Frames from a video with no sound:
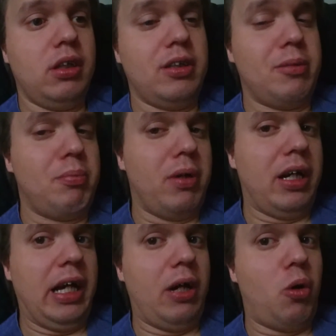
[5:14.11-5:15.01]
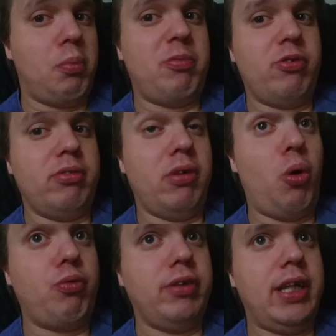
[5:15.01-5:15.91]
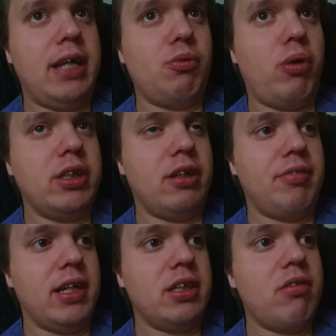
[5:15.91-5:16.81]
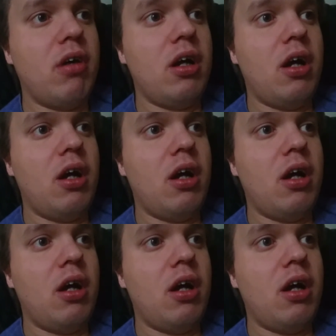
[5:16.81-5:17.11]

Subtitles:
As a, I hope hopefully that wasn't offensive,